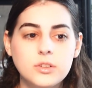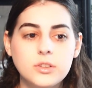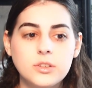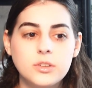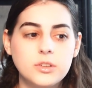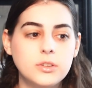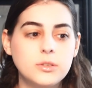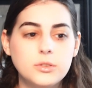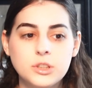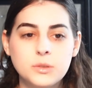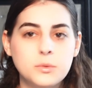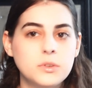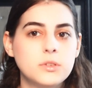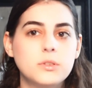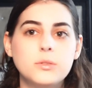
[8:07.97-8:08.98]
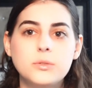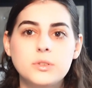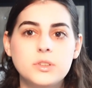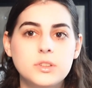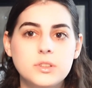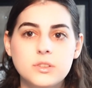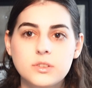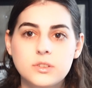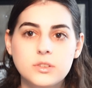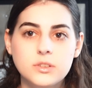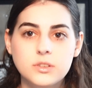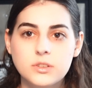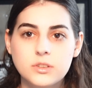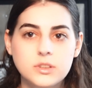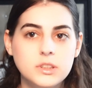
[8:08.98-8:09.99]
you know, just one of those
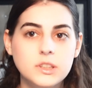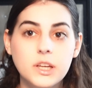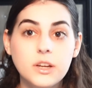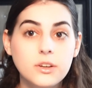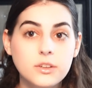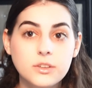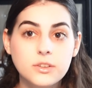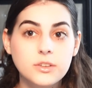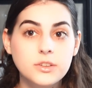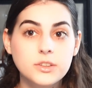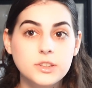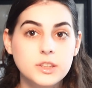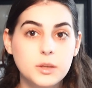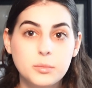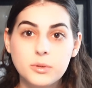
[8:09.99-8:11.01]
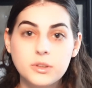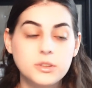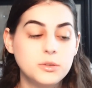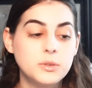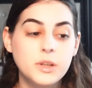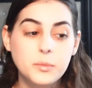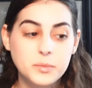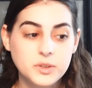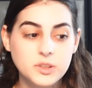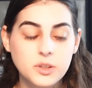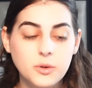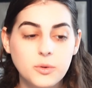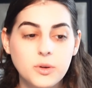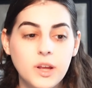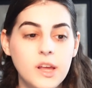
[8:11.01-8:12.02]
characters they put into an
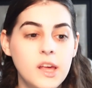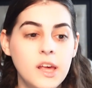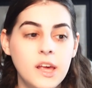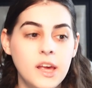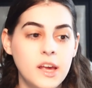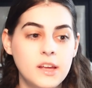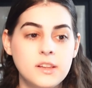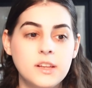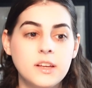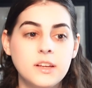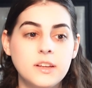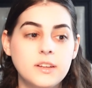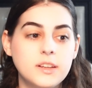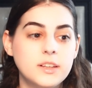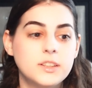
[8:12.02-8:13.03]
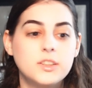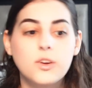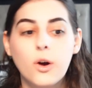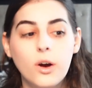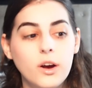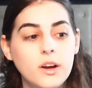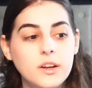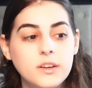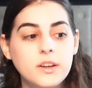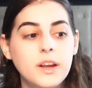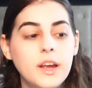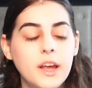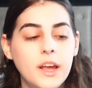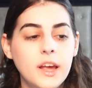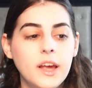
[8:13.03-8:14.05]
episode and then is gone,
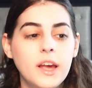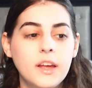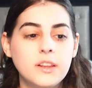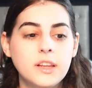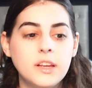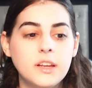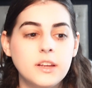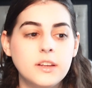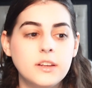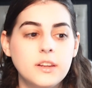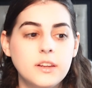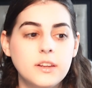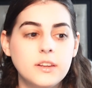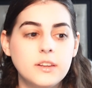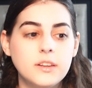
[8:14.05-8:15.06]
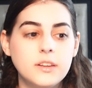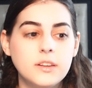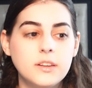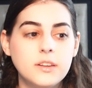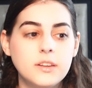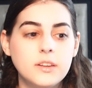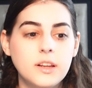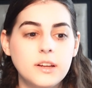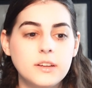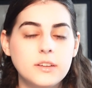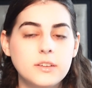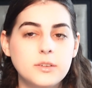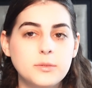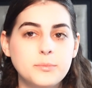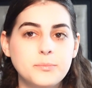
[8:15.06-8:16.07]
and then
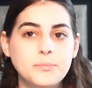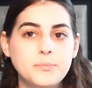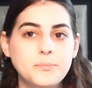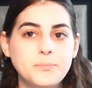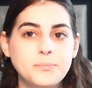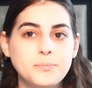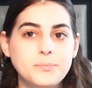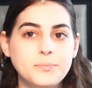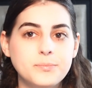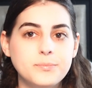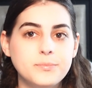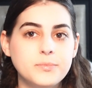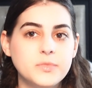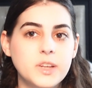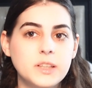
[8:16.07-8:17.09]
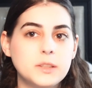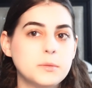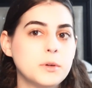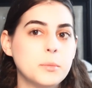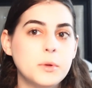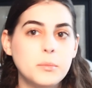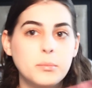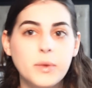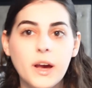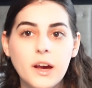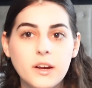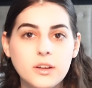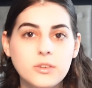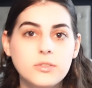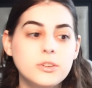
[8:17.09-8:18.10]
like ends up coming
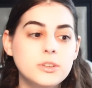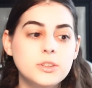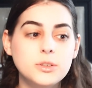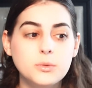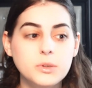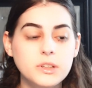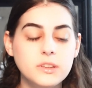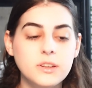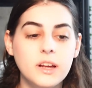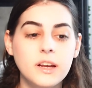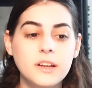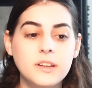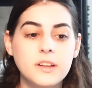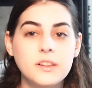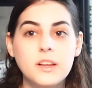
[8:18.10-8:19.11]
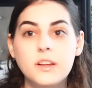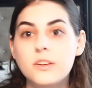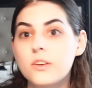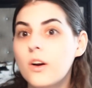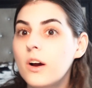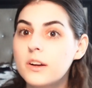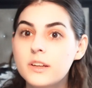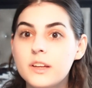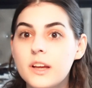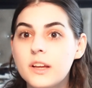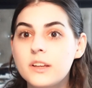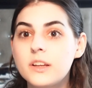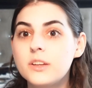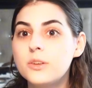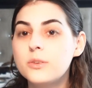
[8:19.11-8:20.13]
back for a storyline and then gone
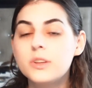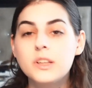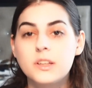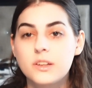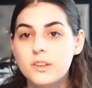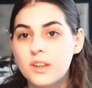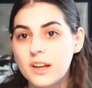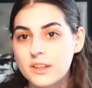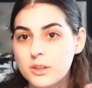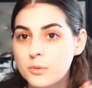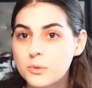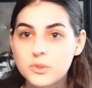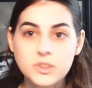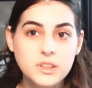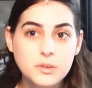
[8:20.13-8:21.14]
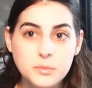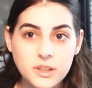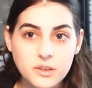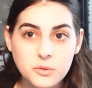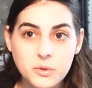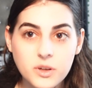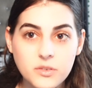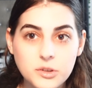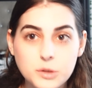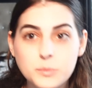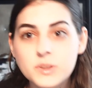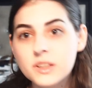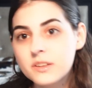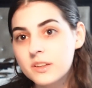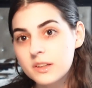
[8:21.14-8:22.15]
again, and you think like you won't see them again or whatever,
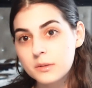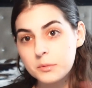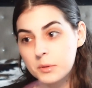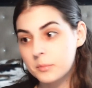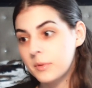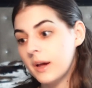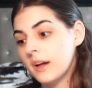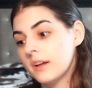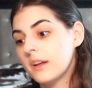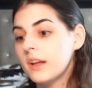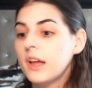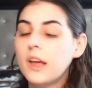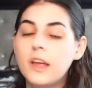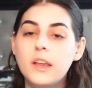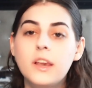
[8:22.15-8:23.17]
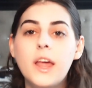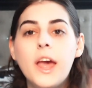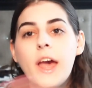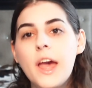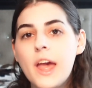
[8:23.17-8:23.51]
but then they end up coming back again.